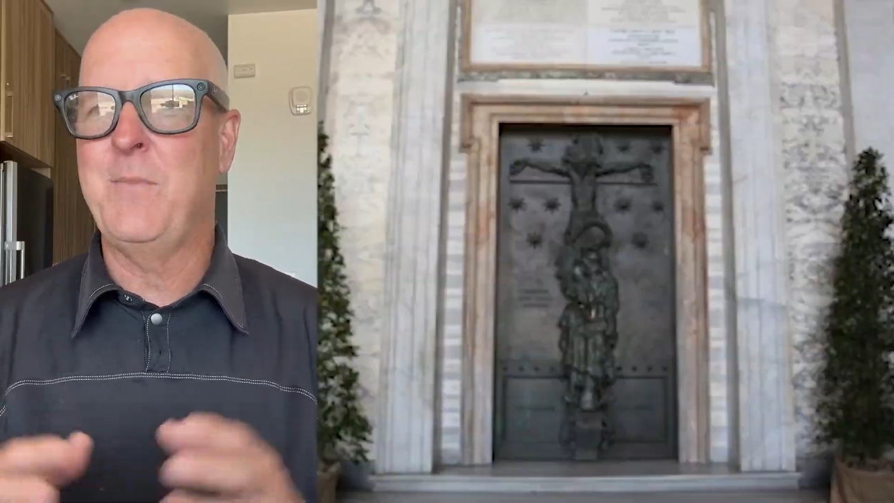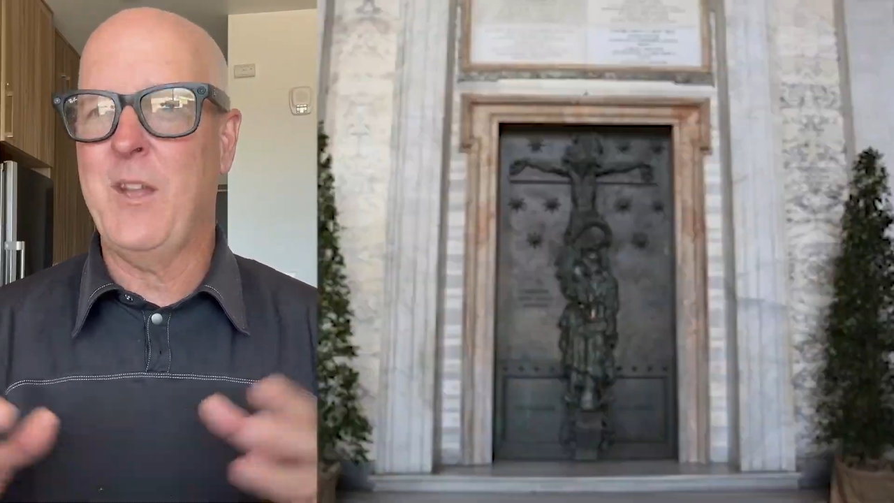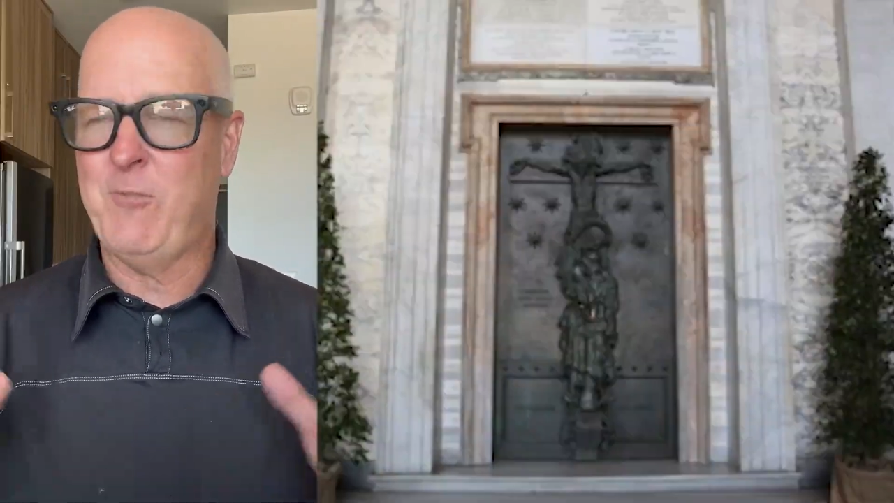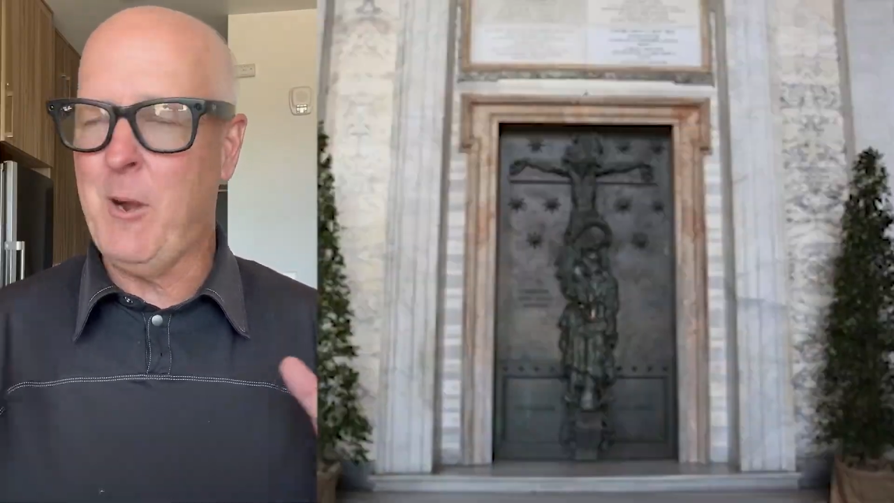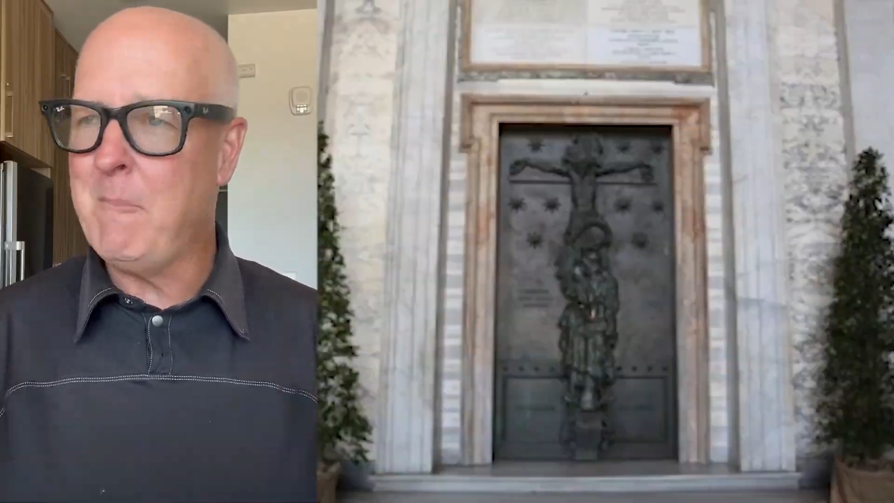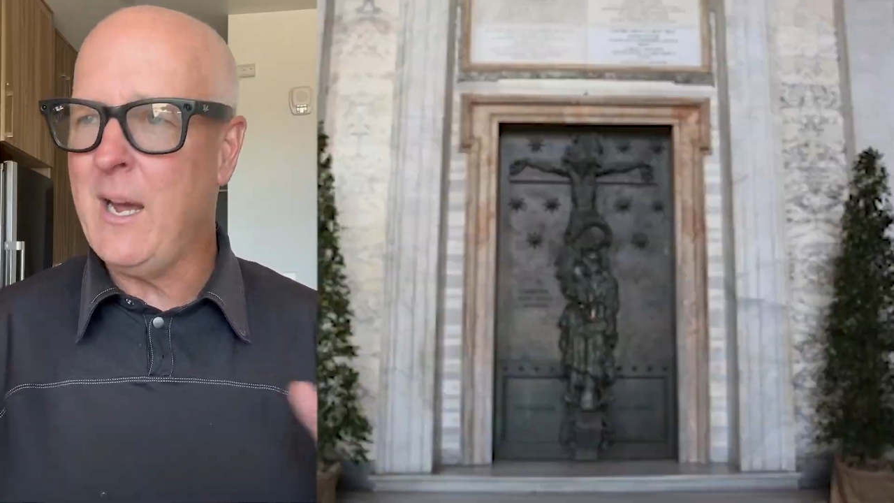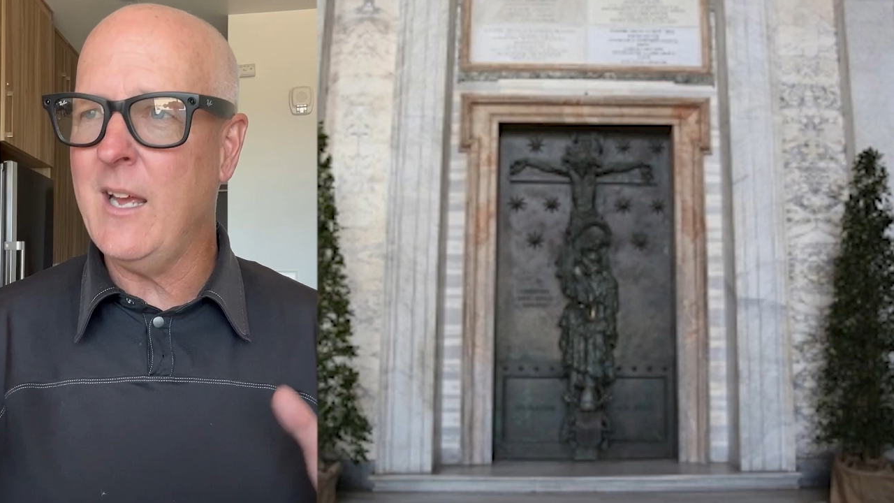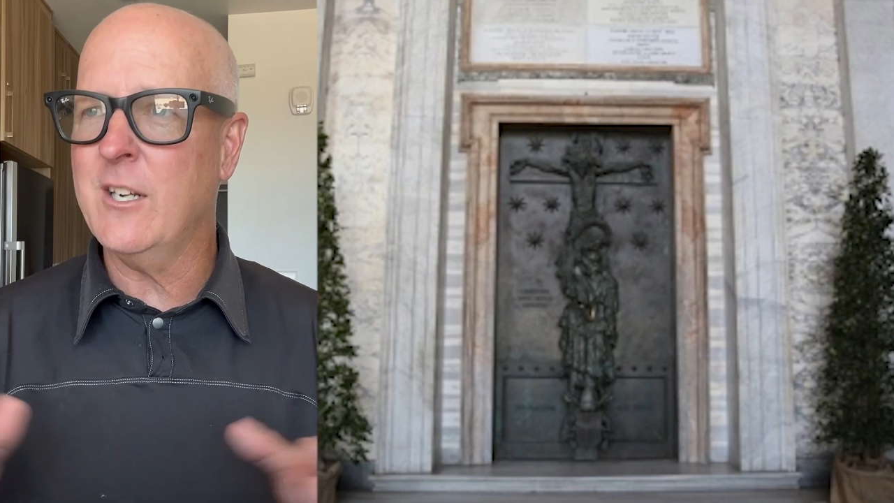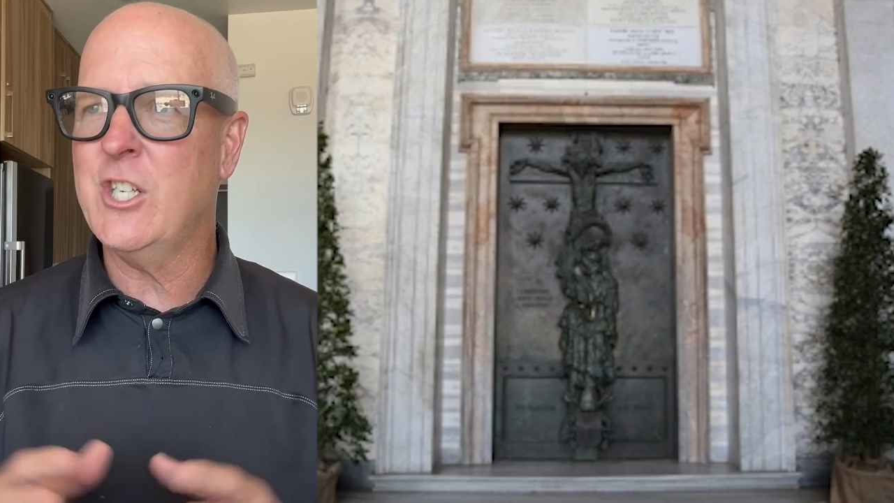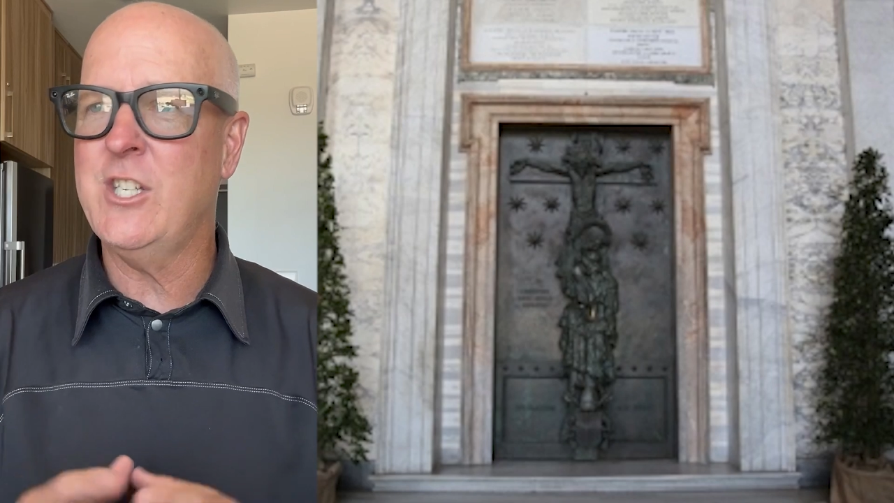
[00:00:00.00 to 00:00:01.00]
From my
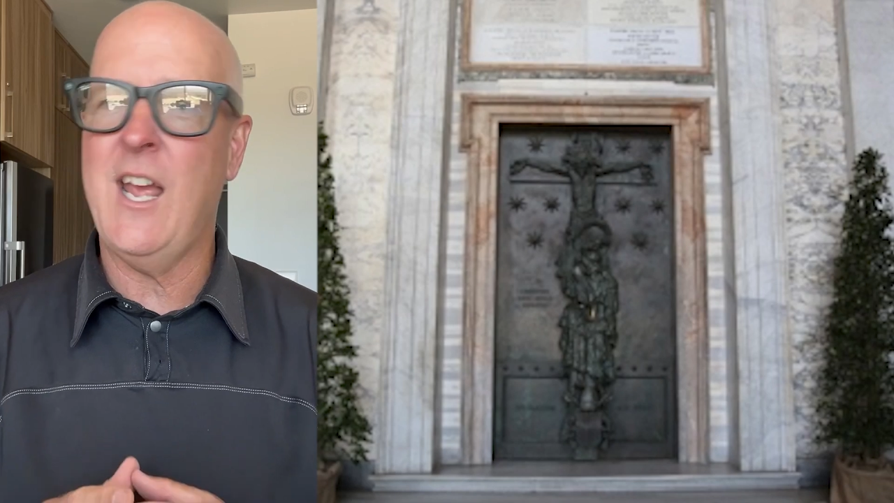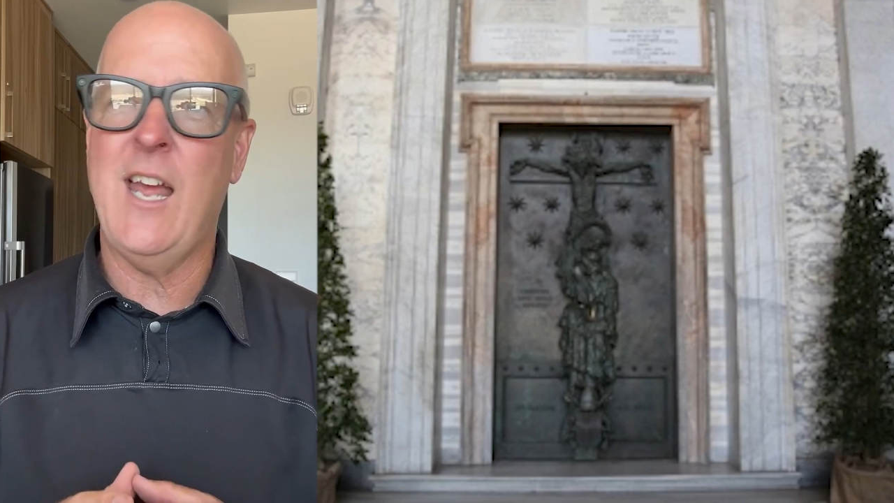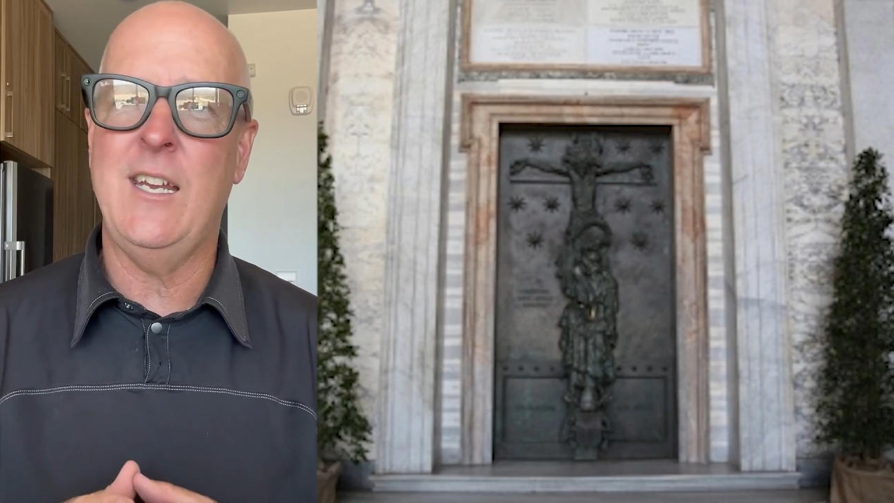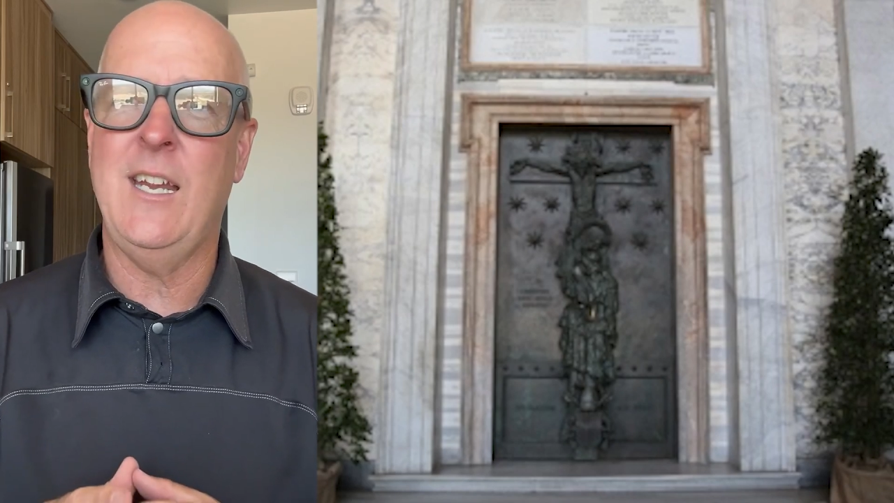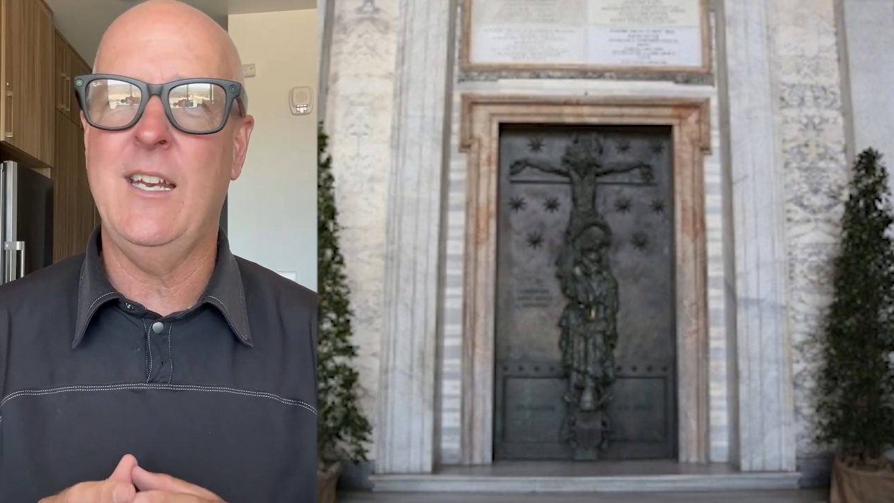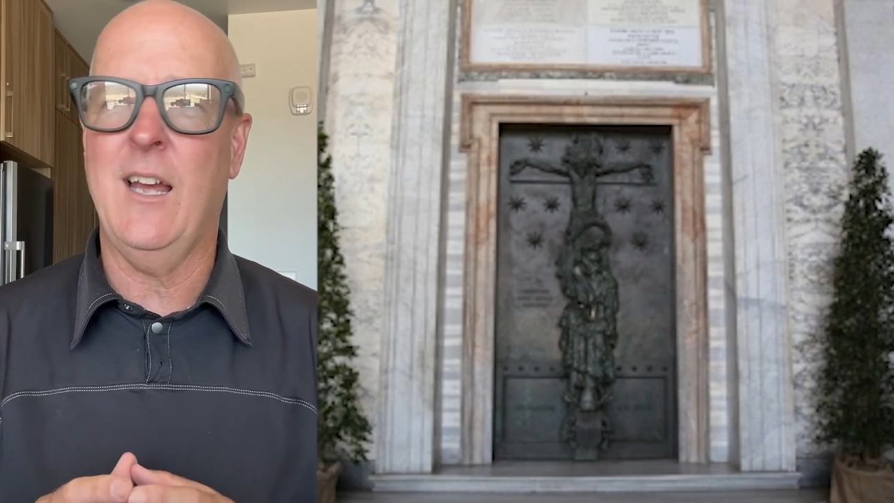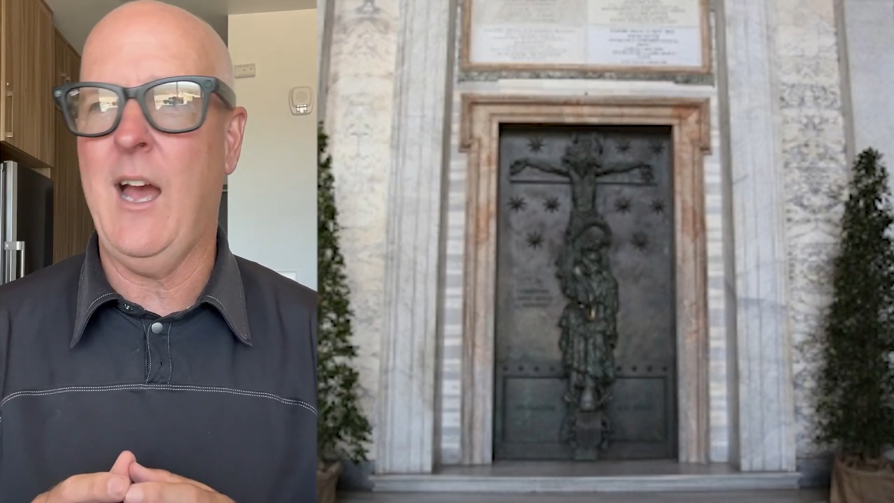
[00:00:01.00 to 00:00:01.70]
understanding,